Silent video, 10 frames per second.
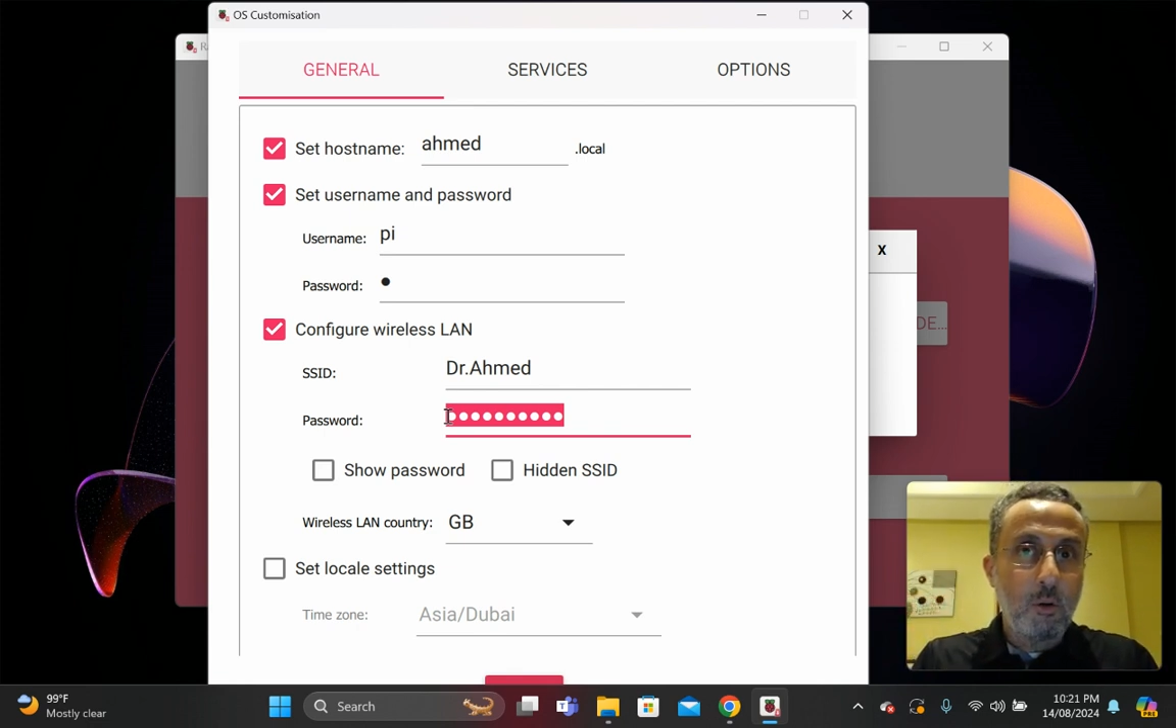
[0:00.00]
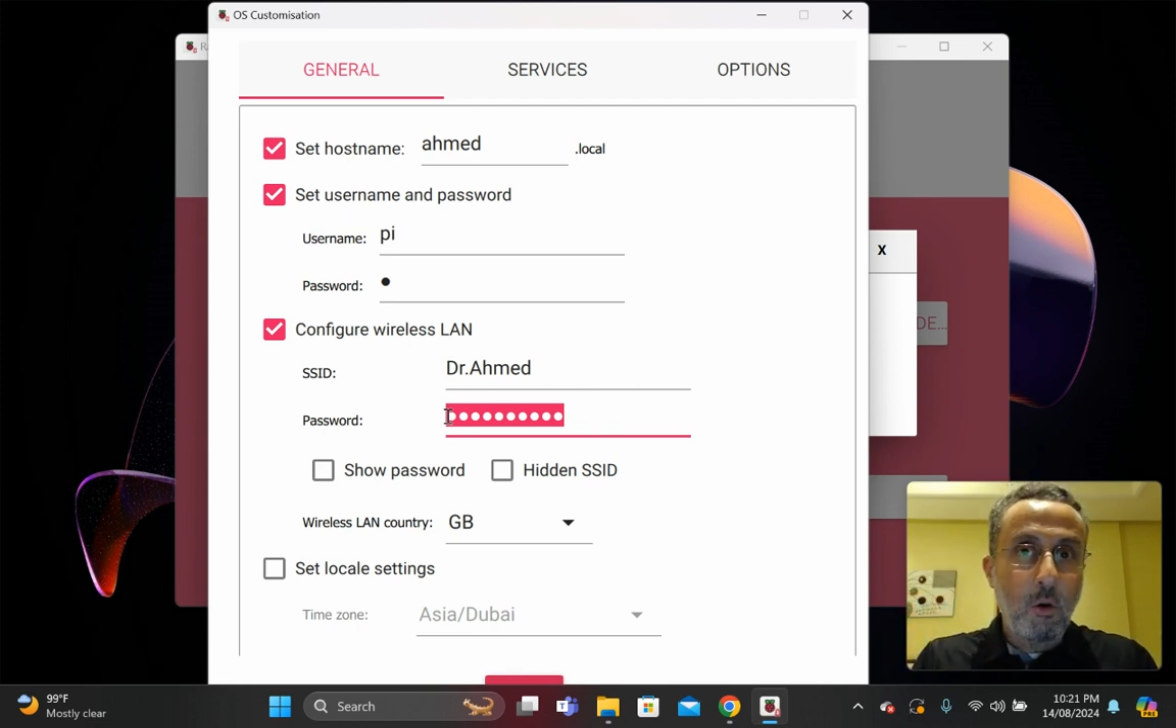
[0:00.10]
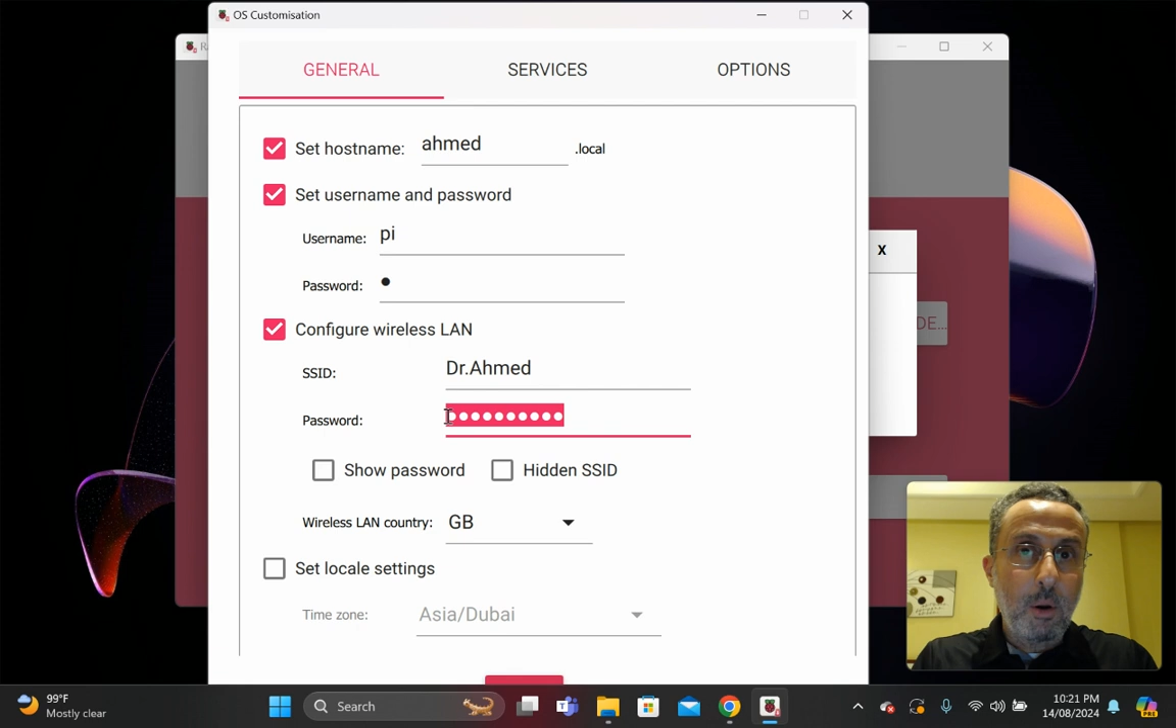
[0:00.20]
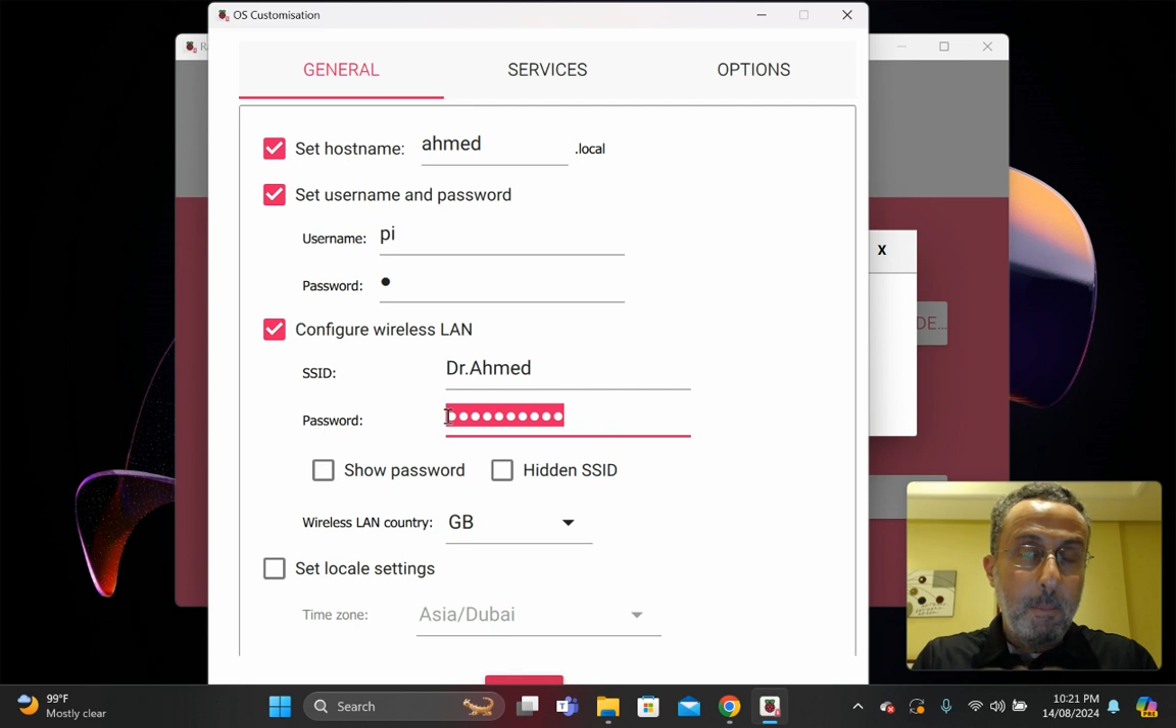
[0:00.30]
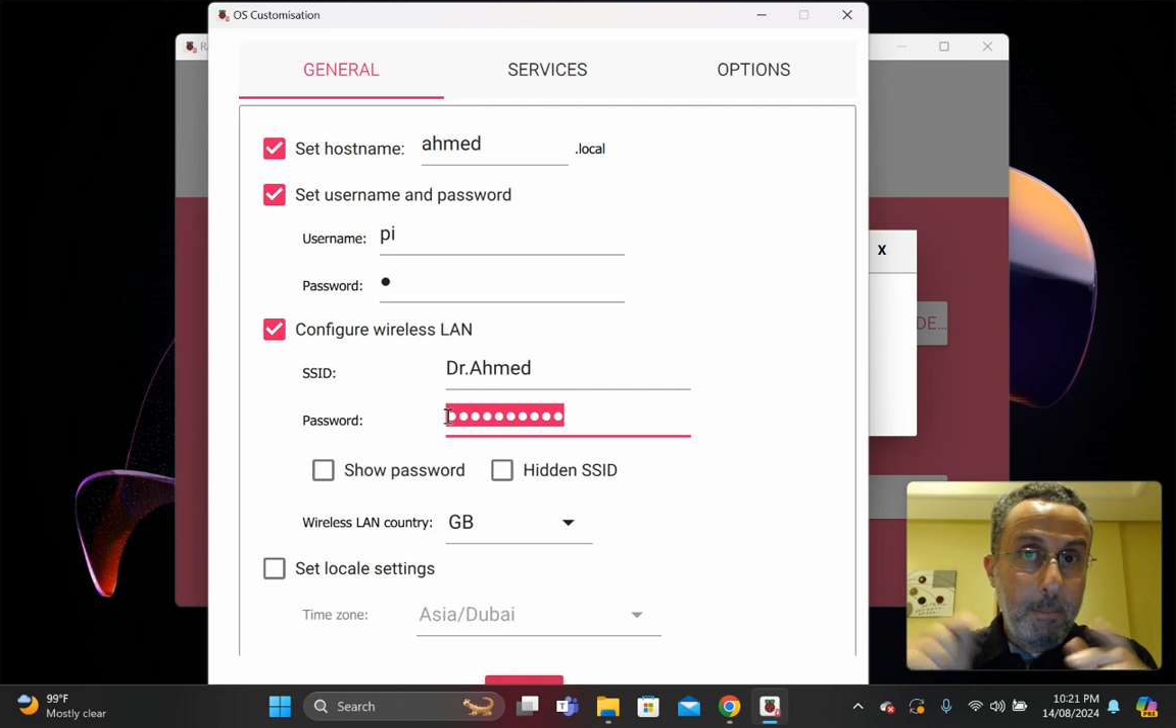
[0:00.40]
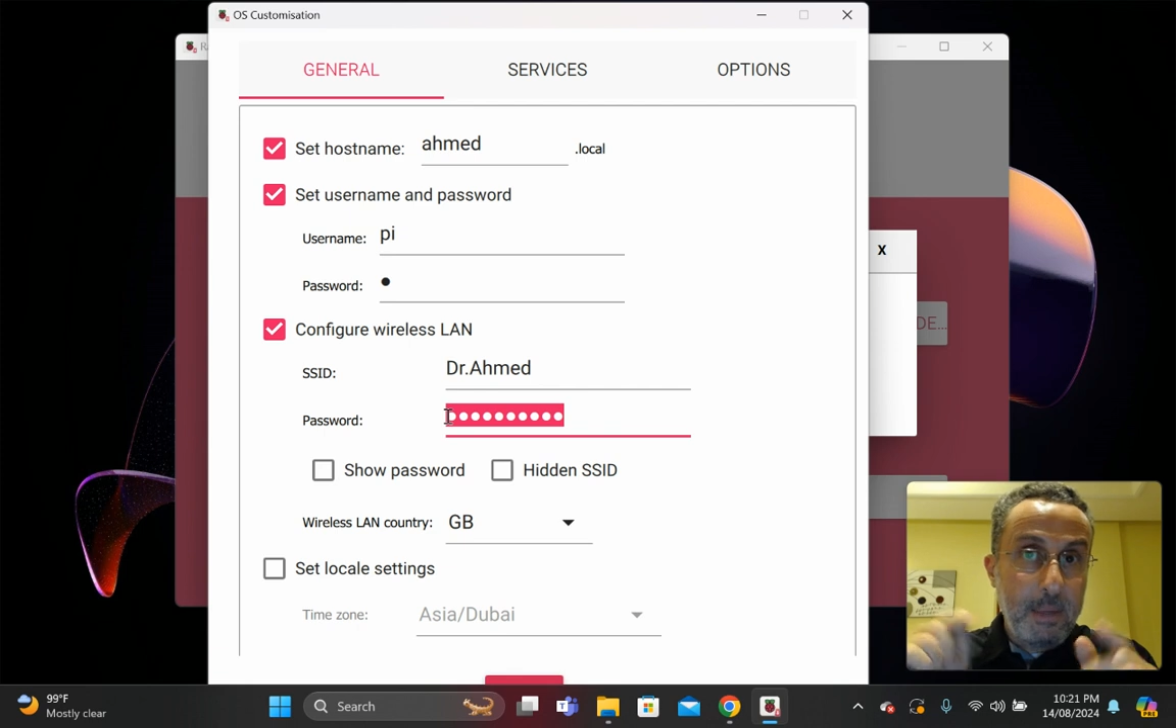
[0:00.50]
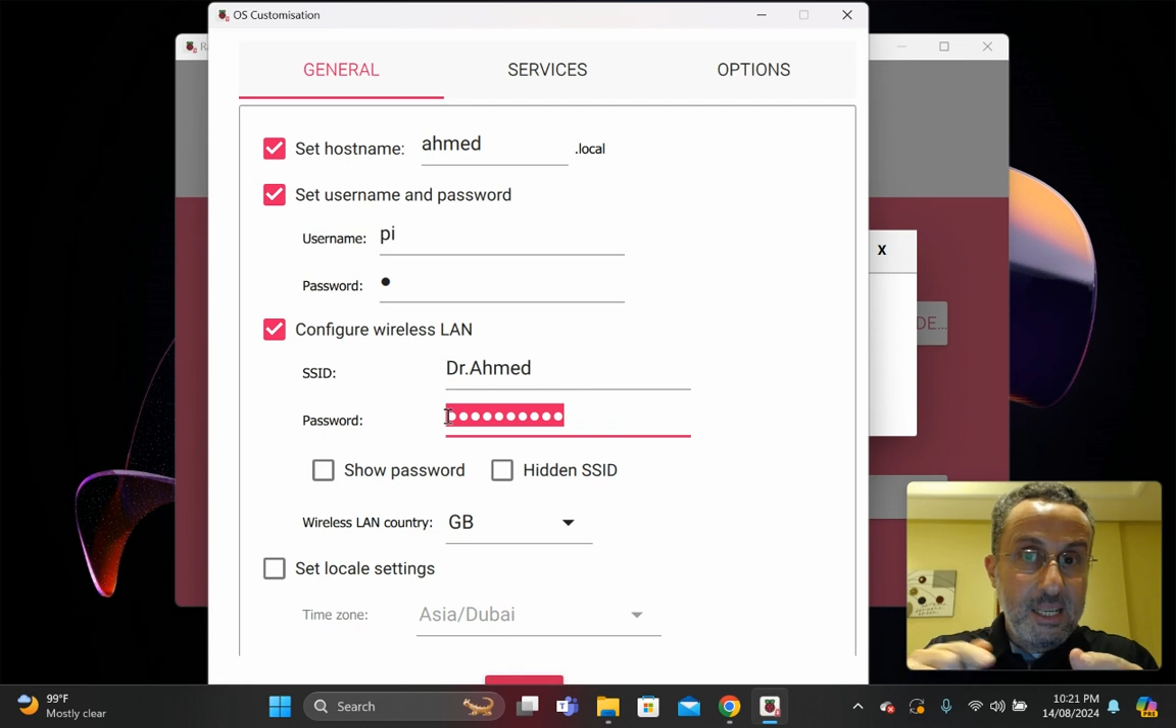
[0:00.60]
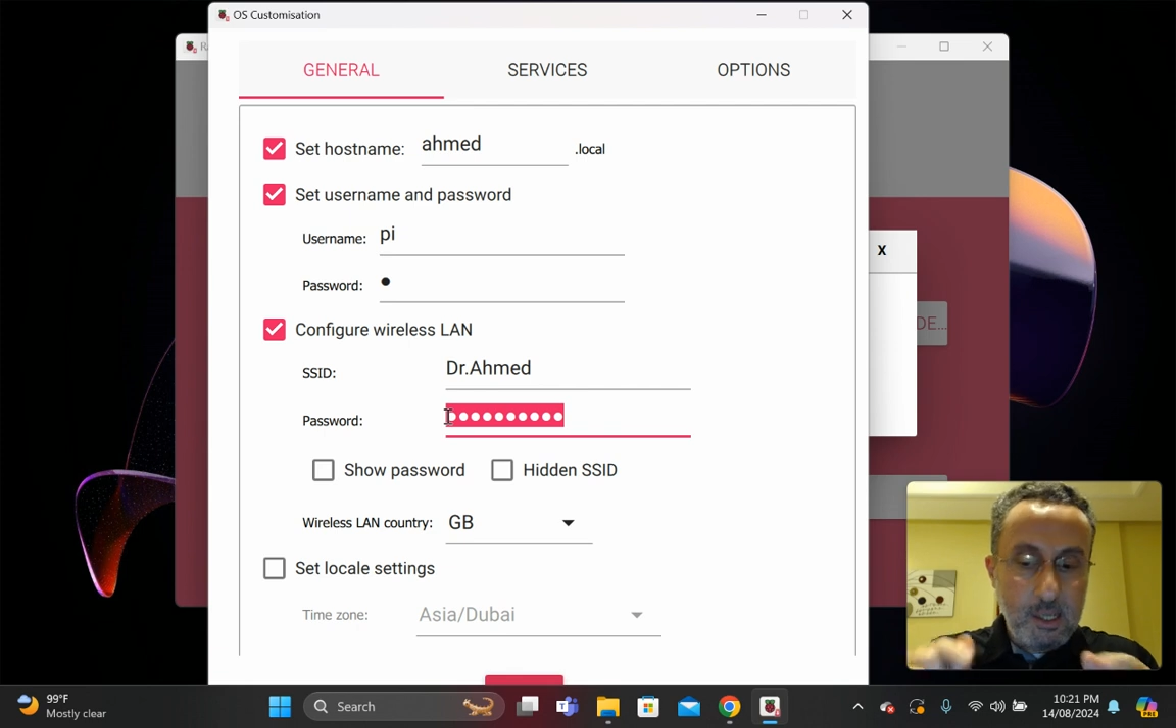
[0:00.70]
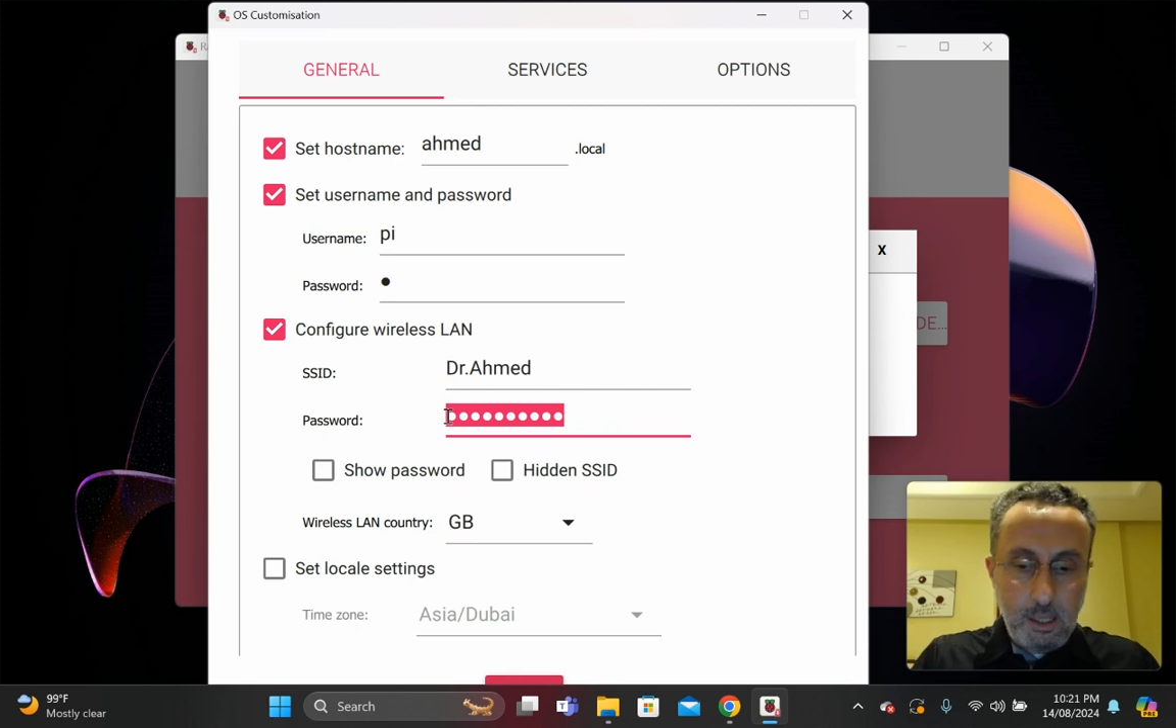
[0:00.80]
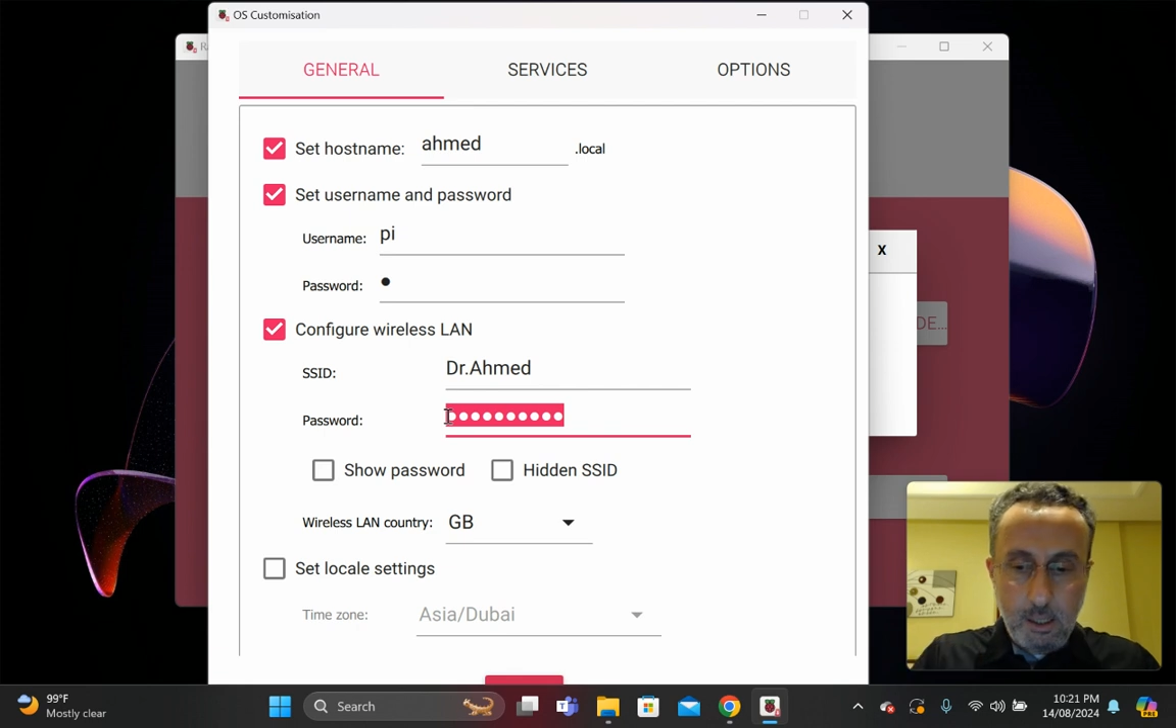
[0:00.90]
your
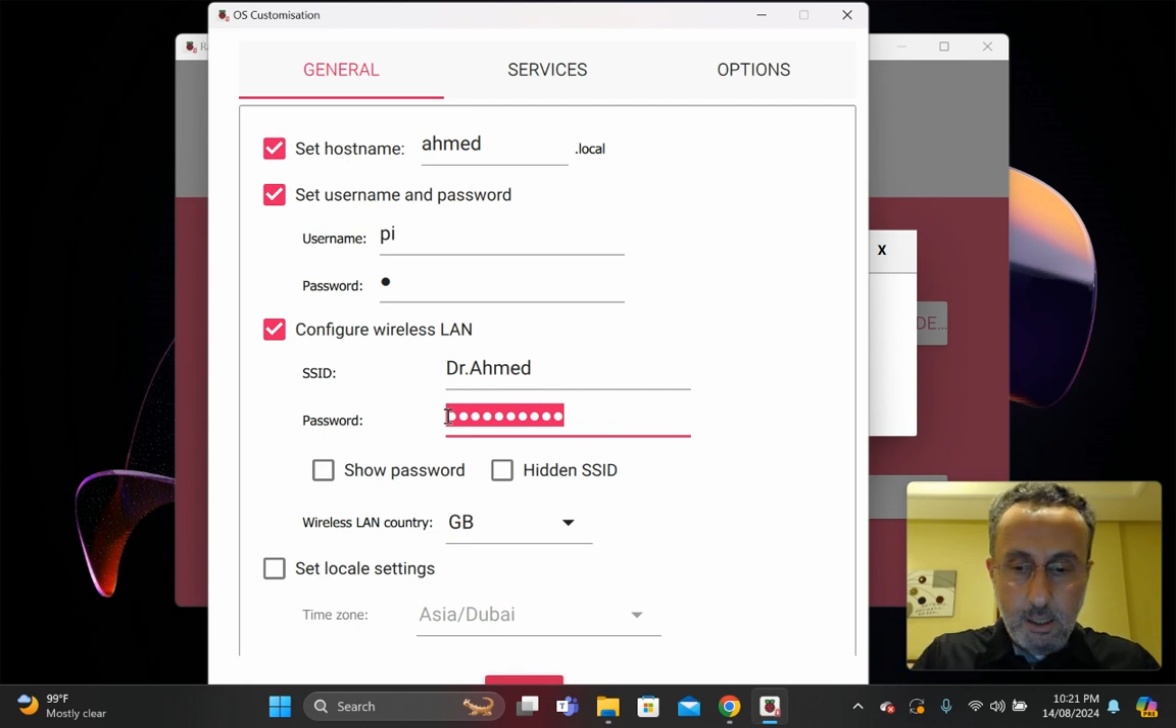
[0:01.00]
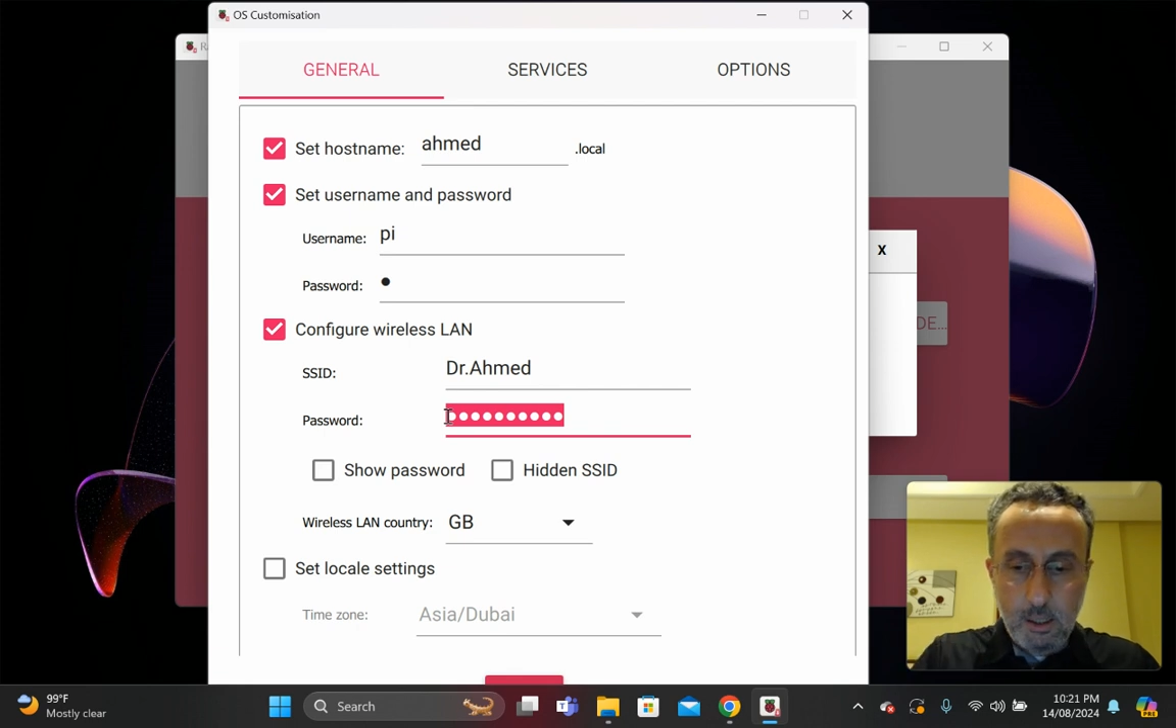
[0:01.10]
PC.